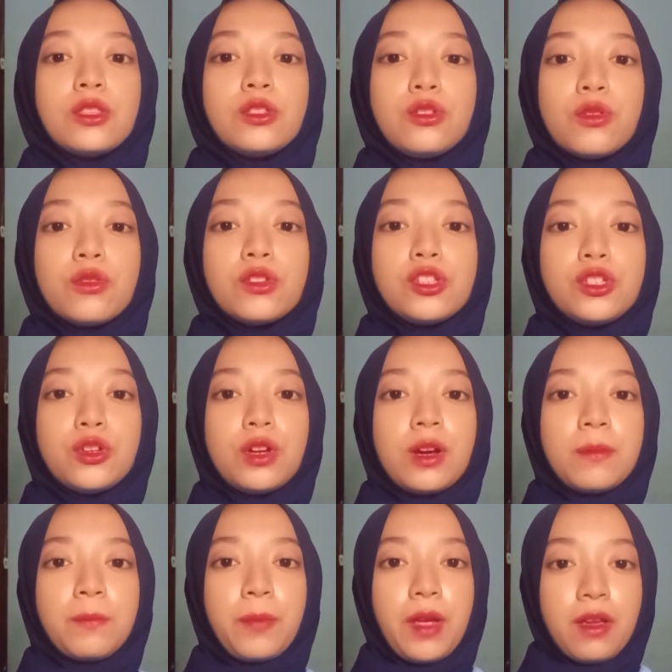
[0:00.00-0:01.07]
to
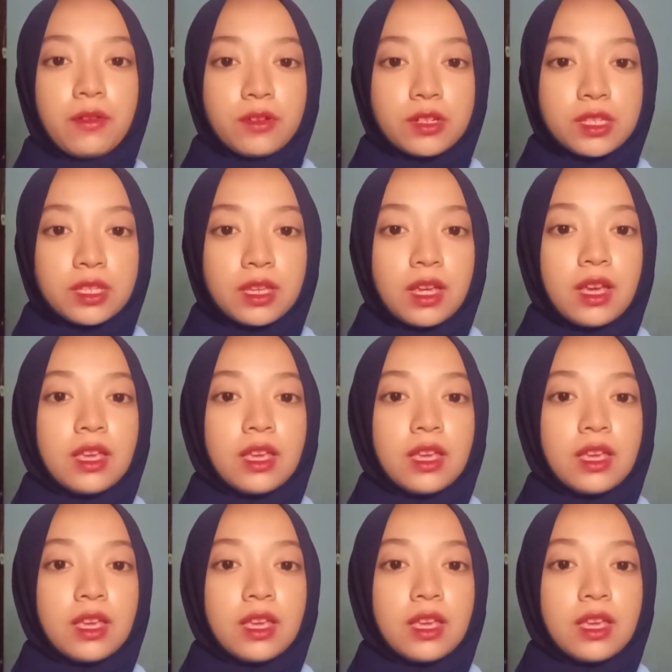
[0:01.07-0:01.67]
student pairs.